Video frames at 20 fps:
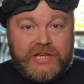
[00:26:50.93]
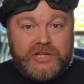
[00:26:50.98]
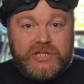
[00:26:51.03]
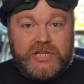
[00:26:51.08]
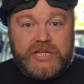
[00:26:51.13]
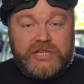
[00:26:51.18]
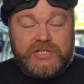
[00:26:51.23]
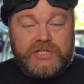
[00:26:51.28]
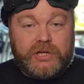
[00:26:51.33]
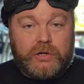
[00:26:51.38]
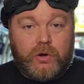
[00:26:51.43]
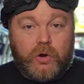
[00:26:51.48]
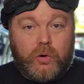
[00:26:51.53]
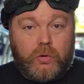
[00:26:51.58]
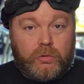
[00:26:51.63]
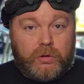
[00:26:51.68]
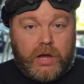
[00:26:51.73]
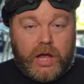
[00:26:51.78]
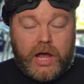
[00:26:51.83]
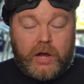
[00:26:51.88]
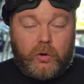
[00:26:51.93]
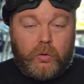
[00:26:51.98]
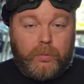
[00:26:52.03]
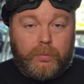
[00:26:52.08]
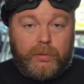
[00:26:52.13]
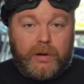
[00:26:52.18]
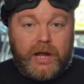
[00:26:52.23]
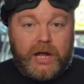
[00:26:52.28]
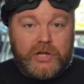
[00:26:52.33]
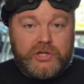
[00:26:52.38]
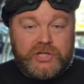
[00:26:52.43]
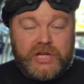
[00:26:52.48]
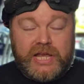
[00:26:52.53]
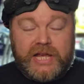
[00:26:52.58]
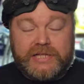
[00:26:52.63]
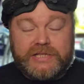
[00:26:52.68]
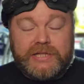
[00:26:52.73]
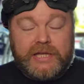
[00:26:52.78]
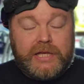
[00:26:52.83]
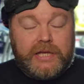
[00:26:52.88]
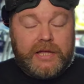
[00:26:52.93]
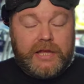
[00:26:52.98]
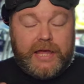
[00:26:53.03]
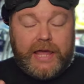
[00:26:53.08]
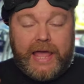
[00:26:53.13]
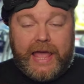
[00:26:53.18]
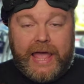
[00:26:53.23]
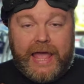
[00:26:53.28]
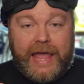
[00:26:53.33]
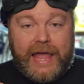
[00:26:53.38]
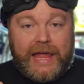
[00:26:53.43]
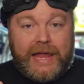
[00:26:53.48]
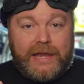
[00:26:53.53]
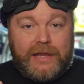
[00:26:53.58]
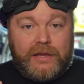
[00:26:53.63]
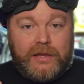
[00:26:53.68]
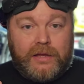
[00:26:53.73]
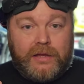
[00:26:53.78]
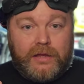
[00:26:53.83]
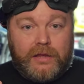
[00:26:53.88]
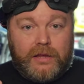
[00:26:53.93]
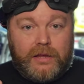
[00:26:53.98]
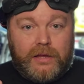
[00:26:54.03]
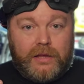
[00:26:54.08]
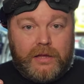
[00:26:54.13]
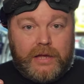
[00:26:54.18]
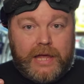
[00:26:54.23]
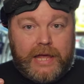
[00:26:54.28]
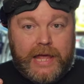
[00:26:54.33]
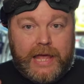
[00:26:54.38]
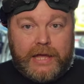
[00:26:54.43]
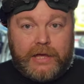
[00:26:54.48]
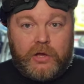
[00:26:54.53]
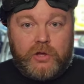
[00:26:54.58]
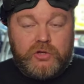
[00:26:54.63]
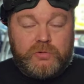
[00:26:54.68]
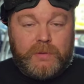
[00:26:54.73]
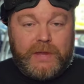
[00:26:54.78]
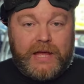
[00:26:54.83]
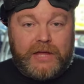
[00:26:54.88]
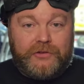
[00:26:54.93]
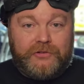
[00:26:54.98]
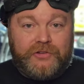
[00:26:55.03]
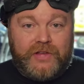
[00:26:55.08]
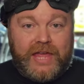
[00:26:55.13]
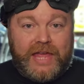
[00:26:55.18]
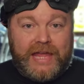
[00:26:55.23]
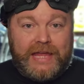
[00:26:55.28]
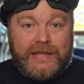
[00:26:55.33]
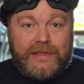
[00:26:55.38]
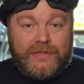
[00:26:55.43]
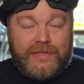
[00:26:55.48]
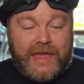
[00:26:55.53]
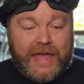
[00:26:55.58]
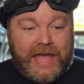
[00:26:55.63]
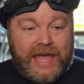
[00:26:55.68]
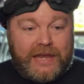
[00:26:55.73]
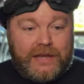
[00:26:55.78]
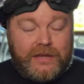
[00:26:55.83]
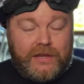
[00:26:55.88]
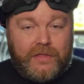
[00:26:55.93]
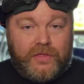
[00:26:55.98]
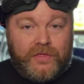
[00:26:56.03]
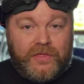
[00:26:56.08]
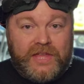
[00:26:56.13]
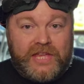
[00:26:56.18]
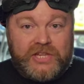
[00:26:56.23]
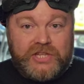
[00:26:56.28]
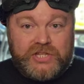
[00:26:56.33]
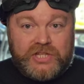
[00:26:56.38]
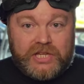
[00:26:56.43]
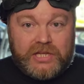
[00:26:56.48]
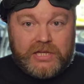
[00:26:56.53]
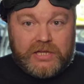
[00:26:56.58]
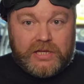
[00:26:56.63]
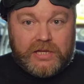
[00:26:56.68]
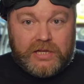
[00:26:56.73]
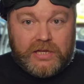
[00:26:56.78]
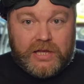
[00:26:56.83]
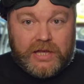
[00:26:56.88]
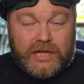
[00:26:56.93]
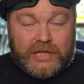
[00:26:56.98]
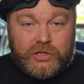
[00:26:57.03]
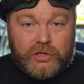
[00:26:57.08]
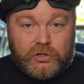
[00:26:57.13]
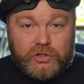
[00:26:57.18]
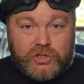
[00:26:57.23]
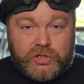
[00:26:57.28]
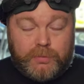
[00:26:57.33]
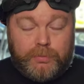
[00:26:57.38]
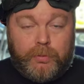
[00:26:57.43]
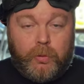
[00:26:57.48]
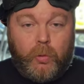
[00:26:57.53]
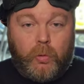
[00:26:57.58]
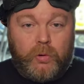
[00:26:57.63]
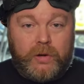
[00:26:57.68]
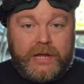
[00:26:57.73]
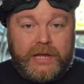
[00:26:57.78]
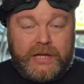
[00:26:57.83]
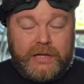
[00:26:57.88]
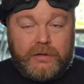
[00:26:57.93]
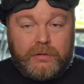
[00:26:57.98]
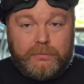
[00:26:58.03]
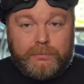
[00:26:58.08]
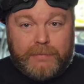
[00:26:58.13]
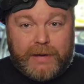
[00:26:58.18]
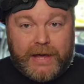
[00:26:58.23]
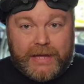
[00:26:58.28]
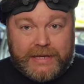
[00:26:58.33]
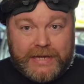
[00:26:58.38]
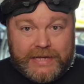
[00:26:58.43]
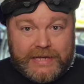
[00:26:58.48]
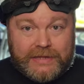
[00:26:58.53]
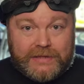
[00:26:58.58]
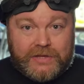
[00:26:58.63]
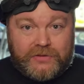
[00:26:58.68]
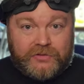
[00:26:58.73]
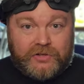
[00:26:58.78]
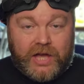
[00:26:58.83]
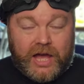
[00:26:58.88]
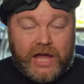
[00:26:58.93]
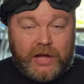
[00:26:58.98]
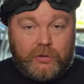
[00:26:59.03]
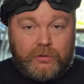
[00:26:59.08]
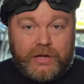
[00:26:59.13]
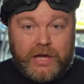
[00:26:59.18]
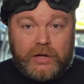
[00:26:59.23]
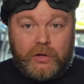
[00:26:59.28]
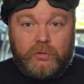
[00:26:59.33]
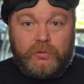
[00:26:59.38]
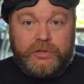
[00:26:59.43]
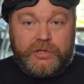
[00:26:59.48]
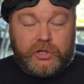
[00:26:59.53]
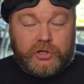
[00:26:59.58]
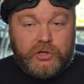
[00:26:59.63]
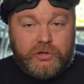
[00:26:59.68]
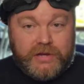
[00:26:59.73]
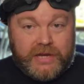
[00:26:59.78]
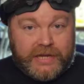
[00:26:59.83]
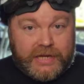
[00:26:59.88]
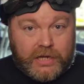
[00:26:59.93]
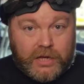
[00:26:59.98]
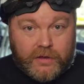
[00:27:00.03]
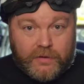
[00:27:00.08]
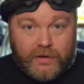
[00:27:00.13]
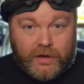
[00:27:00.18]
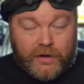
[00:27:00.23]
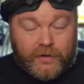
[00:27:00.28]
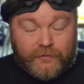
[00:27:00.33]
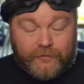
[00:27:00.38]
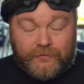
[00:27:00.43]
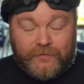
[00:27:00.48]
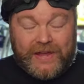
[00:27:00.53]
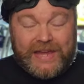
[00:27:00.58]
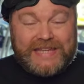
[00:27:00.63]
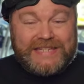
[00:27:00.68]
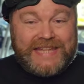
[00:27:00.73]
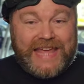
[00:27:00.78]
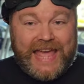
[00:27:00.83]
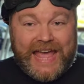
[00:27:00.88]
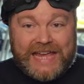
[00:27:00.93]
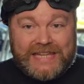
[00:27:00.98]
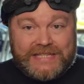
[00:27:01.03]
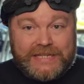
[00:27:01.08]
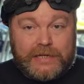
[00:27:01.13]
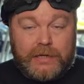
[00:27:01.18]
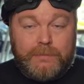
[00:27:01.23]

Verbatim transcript: HD Zero goggle project, and it, it goes without saying that this you're supporting by getting this goggle. Not only are you getting a, a fantastic,